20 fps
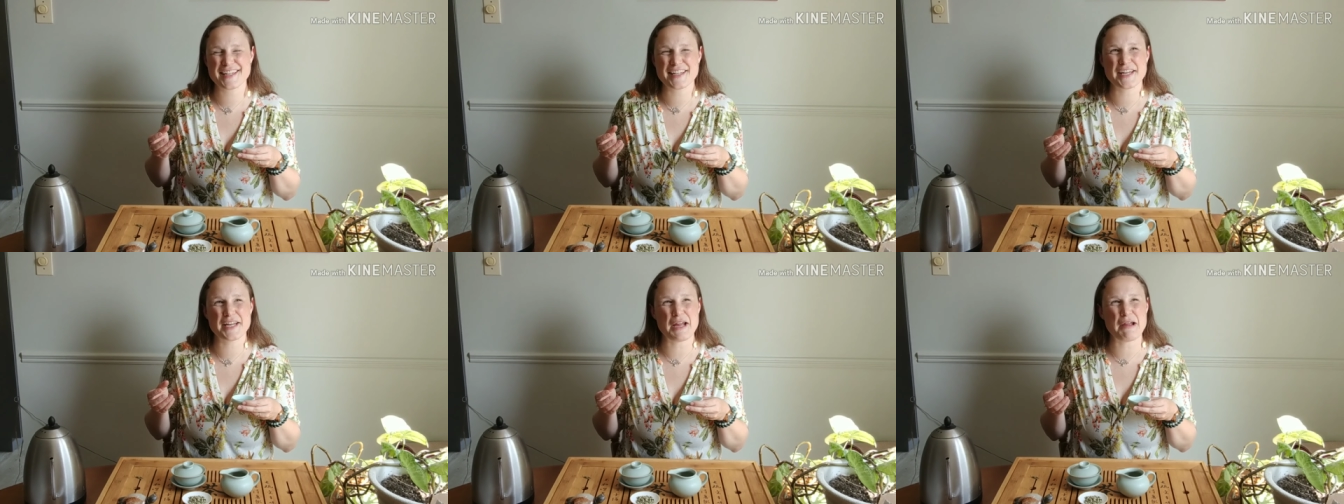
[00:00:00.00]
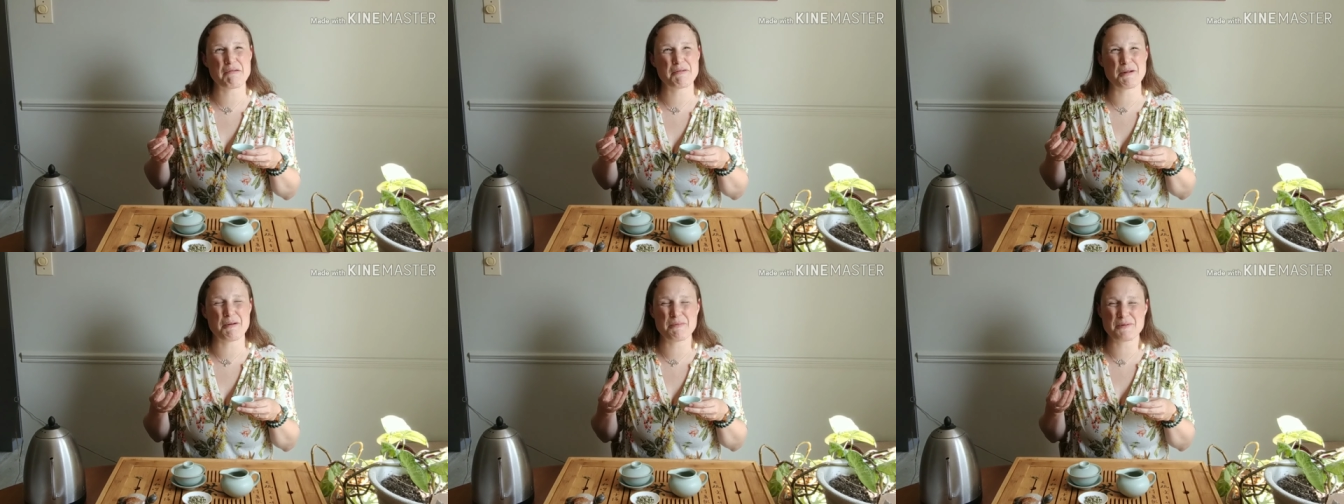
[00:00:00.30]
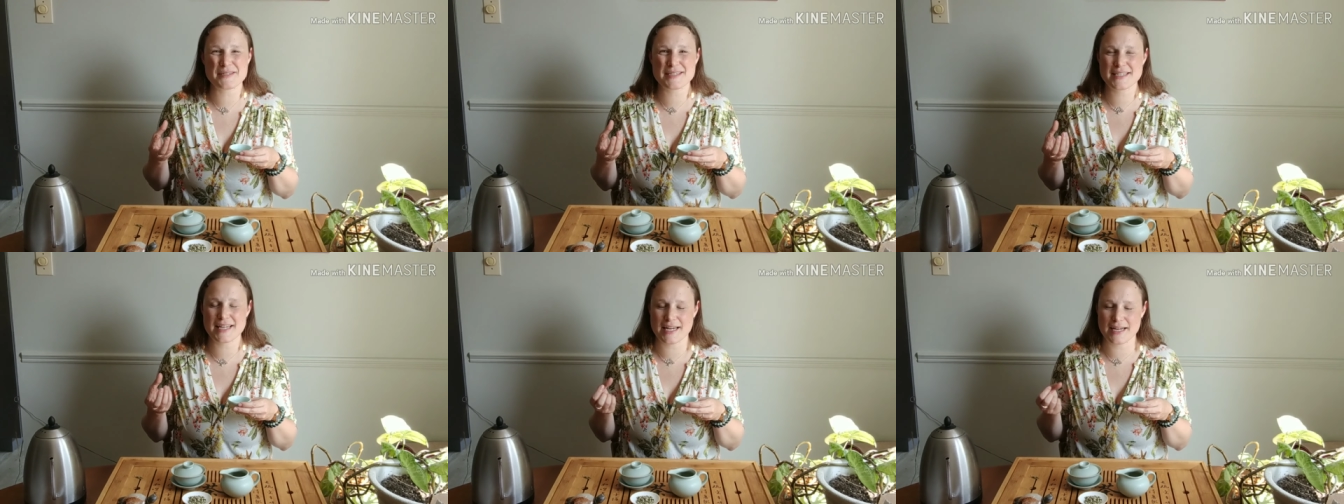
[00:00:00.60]
Like I would
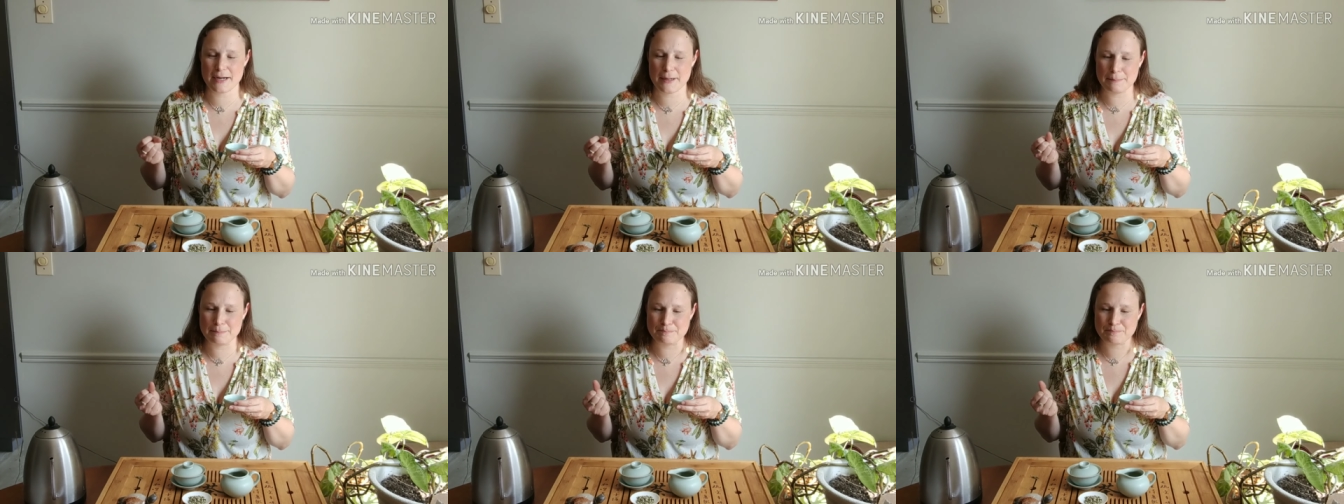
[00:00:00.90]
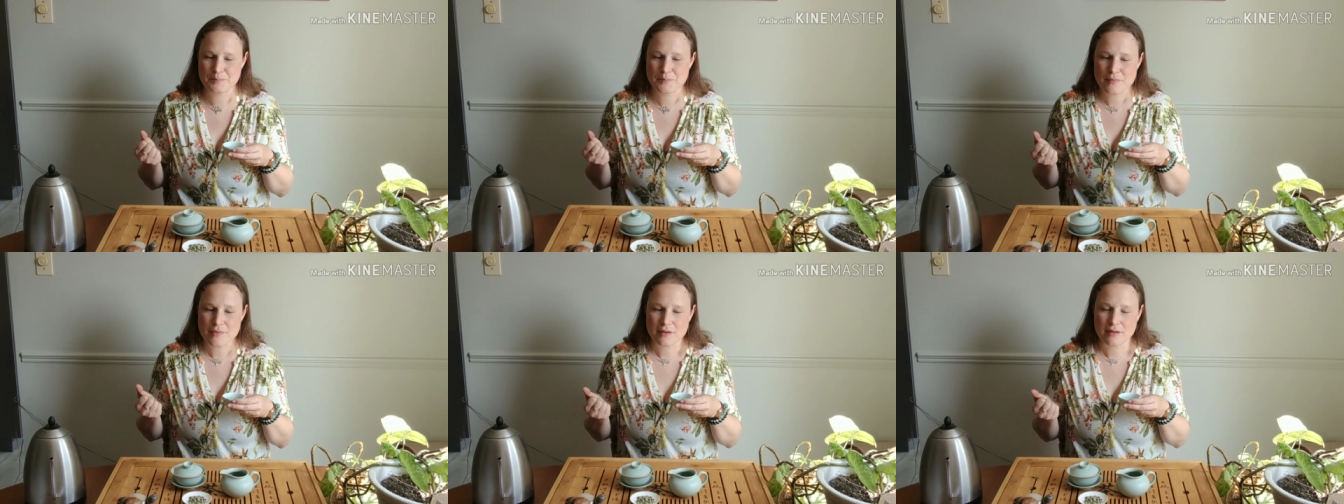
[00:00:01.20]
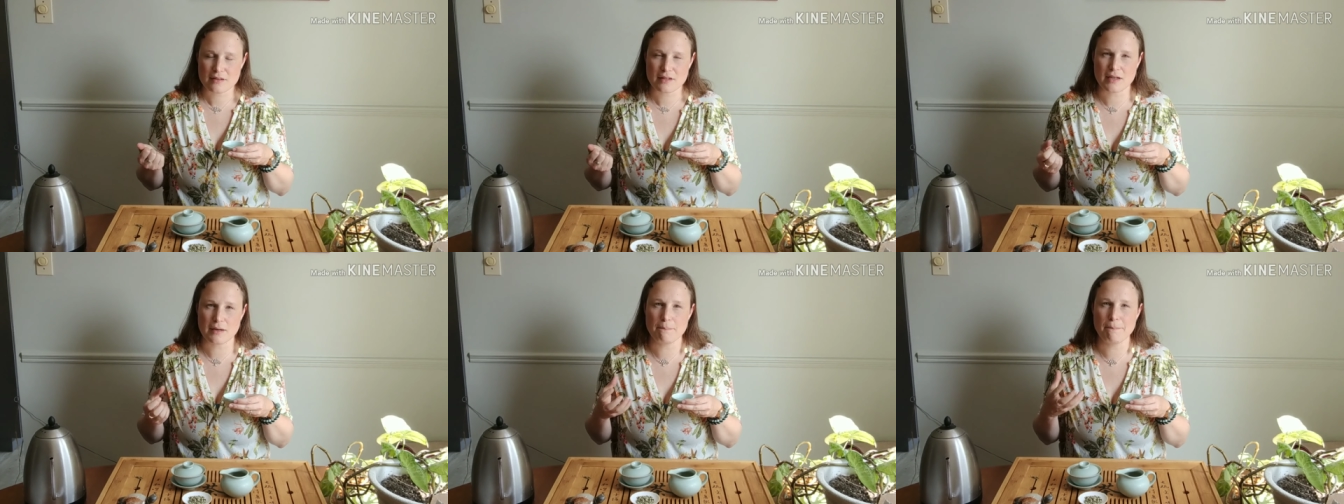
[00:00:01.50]
almost say like a